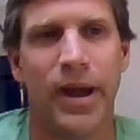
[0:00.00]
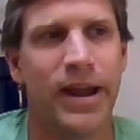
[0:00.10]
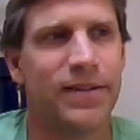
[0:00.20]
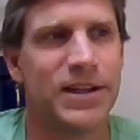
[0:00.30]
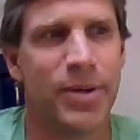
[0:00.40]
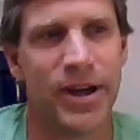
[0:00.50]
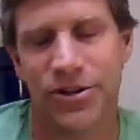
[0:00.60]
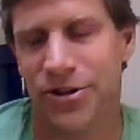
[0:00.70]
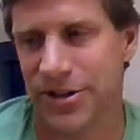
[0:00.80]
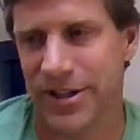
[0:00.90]
paint these
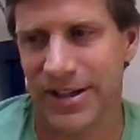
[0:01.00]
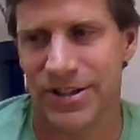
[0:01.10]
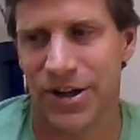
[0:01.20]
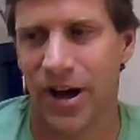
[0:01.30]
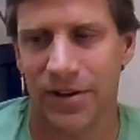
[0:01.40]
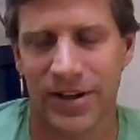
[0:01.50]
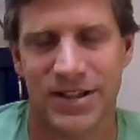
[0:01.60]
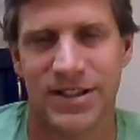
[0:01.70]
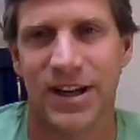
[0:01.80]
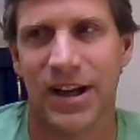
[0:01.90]
pictures as
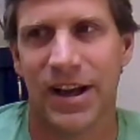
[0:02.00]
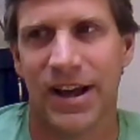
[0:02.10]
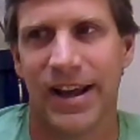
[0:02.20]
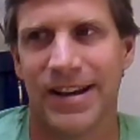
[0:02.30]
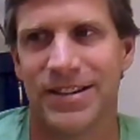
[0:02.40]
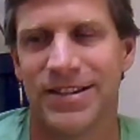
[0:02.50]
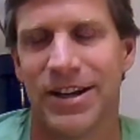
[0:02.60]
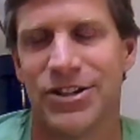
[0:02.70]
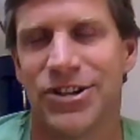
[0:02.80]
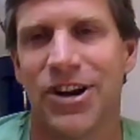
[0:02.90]
novelists in
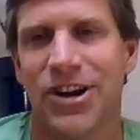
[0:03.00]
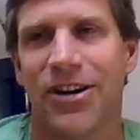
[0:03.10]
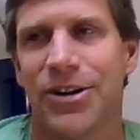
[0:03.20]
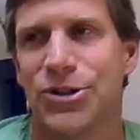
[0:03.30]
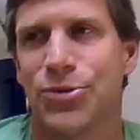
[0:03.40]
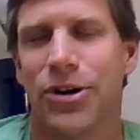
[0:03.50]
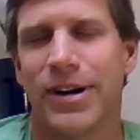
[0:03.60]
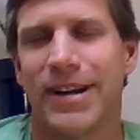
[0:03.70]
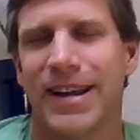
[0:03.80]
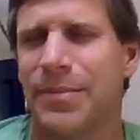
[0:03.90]
such scenarios
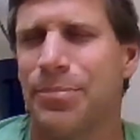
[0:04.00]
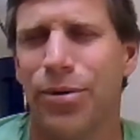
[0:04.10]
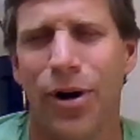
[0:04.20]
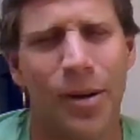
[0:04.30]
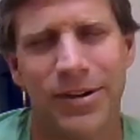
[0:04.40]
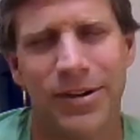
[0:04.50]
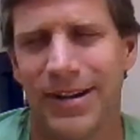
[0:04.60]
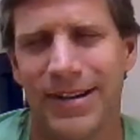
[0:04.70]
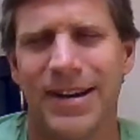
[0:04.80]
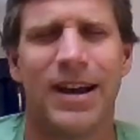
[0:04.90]
where it
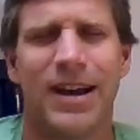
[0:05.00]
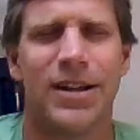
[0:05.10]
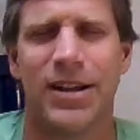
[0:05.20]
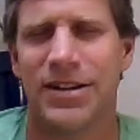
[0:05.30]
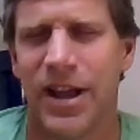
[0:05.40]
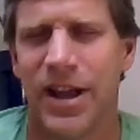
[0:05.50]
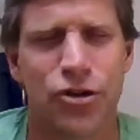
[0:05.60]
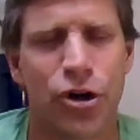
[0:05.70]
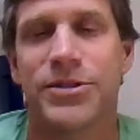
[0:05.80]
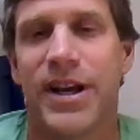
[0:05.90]
probably a set of
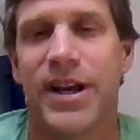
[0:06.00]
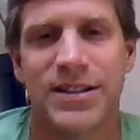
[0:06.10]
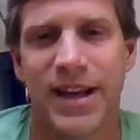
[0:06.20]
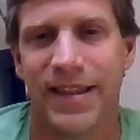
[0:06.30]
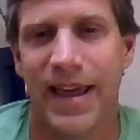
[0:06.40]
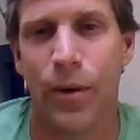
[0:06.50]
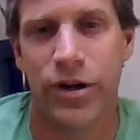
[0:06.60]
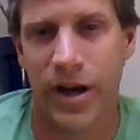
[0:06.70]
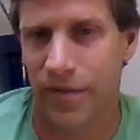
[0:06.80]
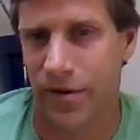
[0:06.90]
circumstances like that would
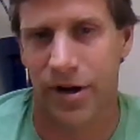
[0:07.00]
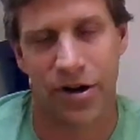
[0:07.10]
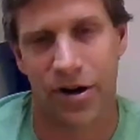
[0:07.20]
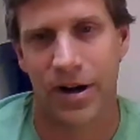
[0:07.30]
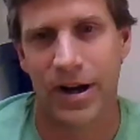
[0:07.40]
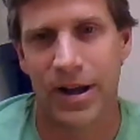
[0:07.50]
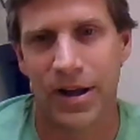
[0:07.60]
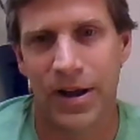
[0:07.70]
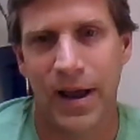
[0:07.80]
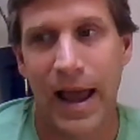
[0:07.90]
never occur.
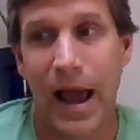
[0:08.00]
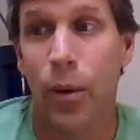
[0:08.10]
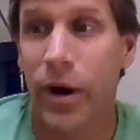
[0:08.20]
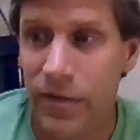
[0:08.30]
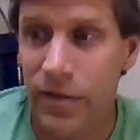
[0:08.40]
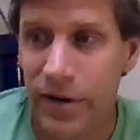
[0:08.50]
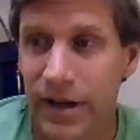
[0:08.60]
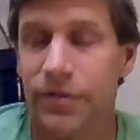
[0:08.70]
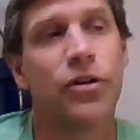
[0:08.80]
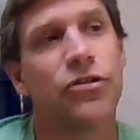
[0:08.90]
However,
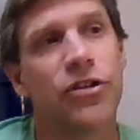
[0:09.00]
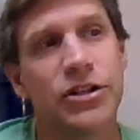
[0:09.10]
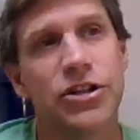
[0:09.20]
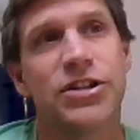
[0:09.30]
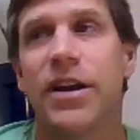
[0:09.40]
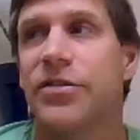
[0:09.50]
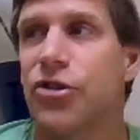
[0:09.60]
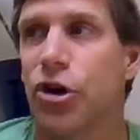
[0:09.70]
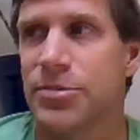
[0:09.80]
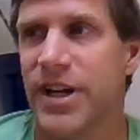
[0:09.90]
if such a set of
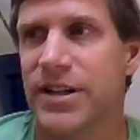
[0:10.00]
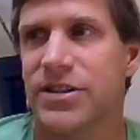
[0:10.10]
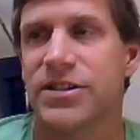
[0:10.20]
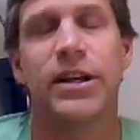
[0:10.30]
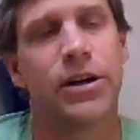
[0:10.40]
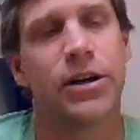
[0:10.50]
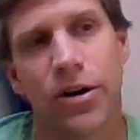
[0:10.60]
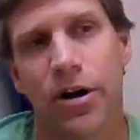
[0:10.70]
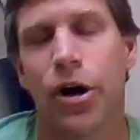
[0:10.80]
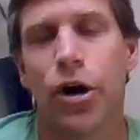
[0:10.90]
circumstances did
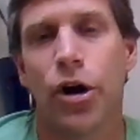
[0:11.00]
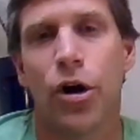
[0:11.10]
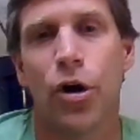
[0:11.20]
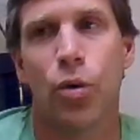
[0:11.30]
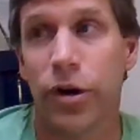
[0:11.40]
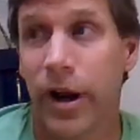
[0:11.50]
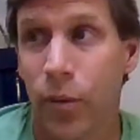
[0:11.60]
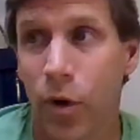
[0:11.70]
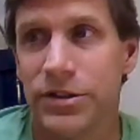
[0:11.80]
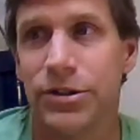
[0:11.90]
occur, would I
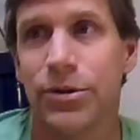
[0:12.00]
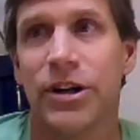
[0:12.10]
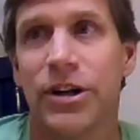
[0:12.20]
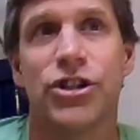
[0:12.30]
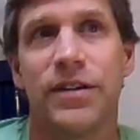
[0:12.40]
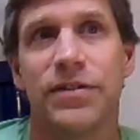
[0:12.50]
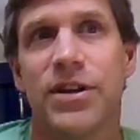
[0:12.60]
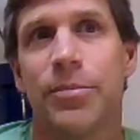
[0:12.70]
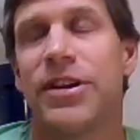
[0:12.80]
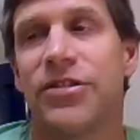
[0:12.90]
want to achieve
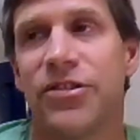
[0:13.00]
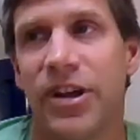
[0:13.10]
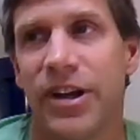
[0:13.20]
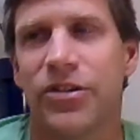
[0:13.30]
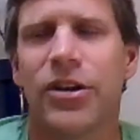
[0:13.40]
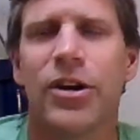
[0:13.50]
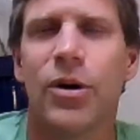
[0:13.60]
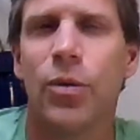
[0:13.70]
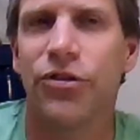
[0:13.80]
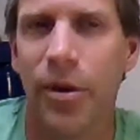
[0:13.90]
some of these things?
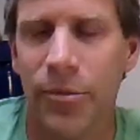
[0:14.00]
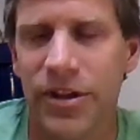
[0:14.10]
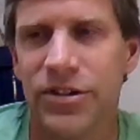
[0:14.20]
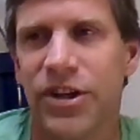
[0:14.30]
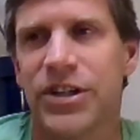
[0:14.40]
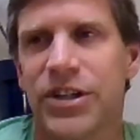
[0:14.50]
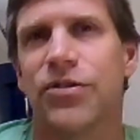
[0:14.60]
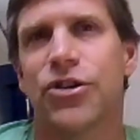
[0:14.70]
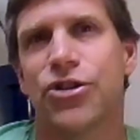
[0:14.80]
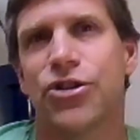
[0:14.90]
Well, some of these things
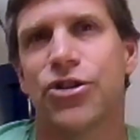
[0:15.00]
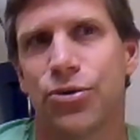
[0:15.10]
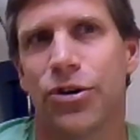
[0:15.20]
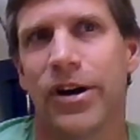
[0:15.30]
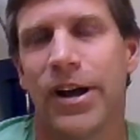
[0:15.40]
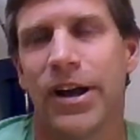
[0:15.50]
for sure.